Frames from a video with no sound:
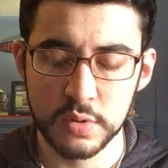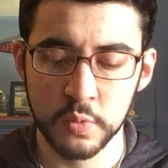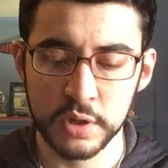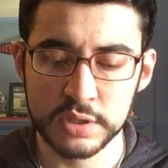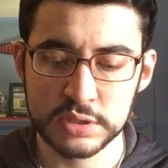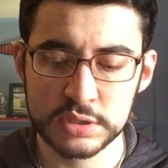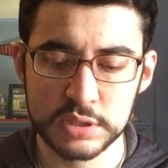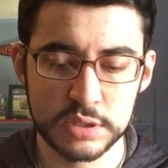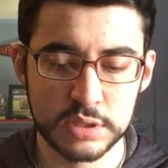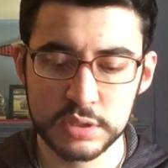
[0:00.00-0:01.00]
was
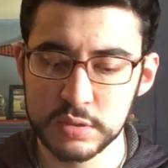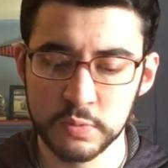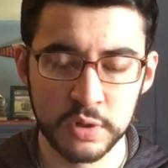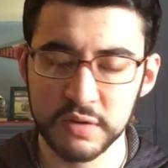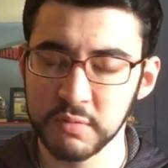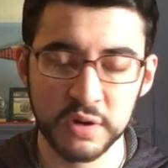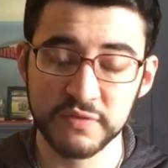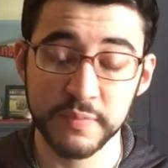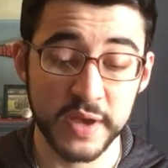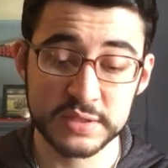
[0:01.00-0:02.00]
one of
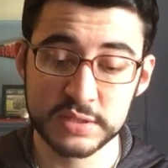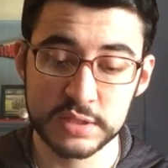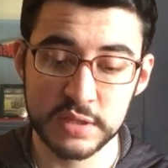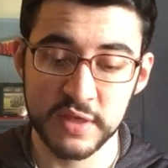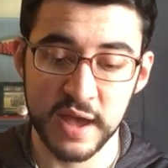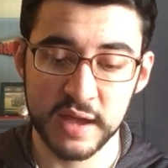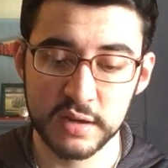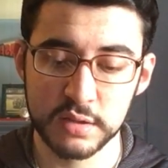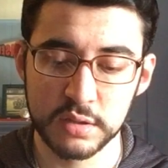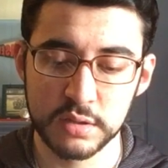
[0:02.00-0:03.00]
the best that
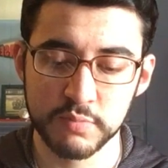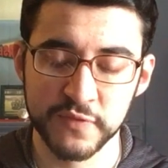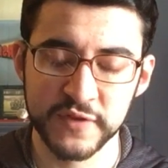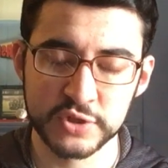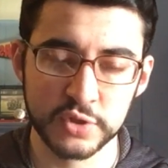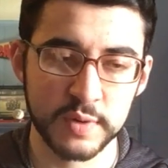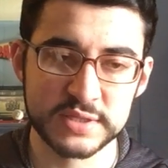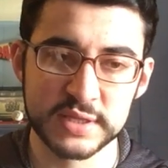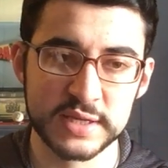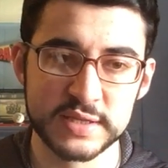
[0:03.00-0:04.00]
professional
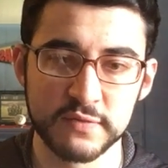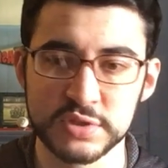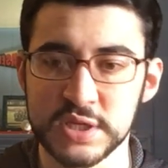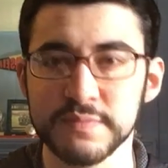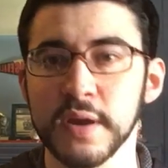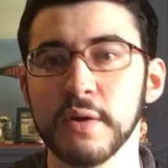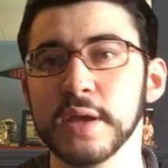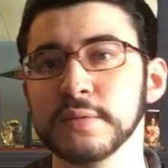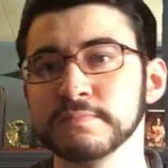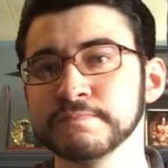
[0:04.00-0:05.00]
wrestling has ever seen,
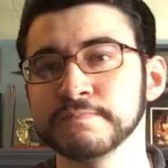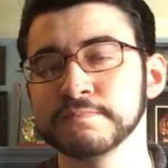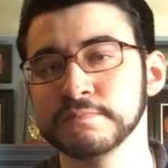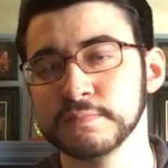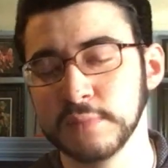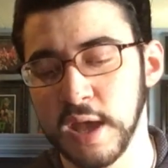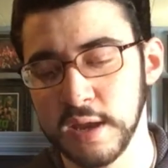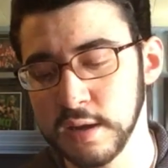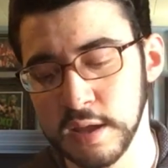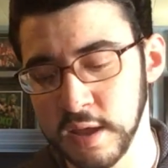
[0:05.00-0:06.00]
period.
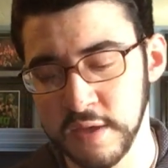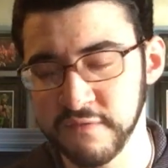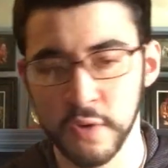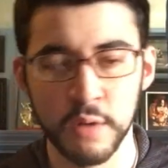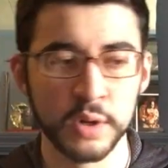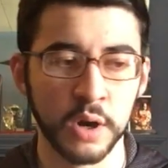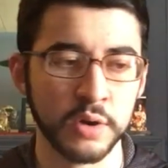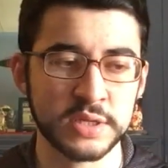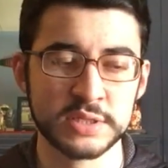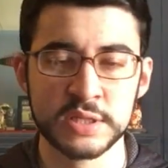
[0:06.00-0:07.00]
And if Owen
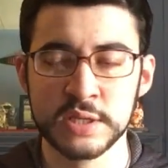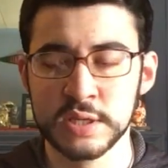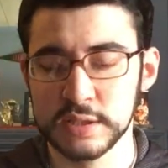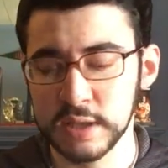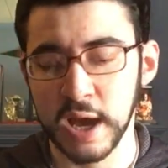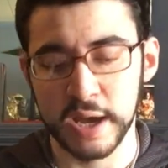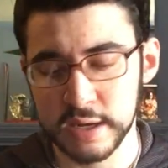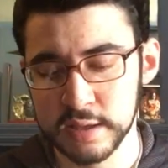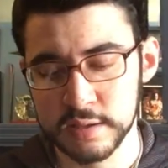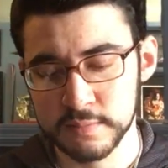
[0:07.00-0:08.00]
Hart is
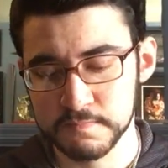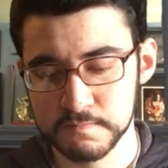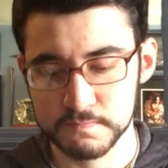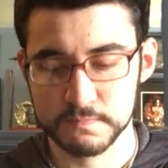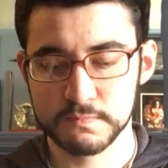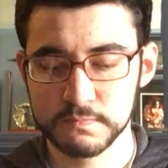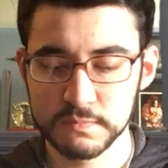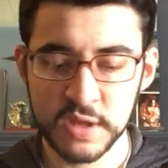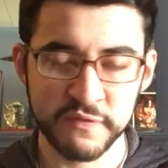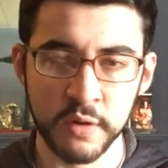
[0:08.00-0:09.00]
not
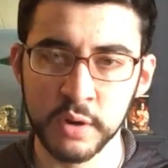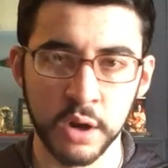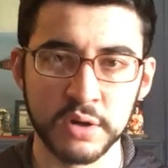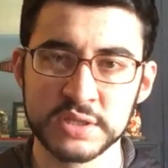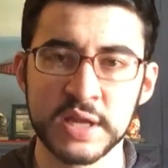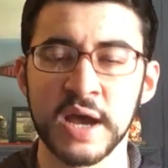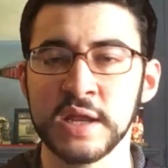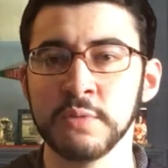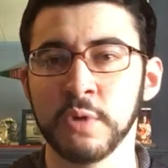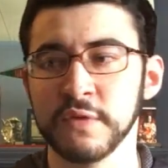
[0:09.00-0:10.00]
in
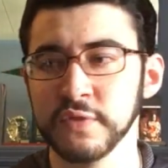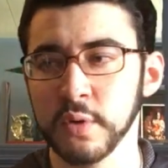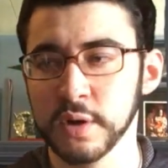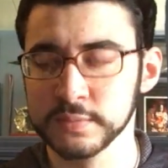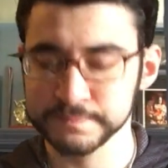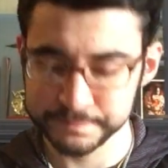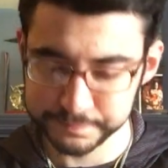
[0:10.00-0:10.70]
one of your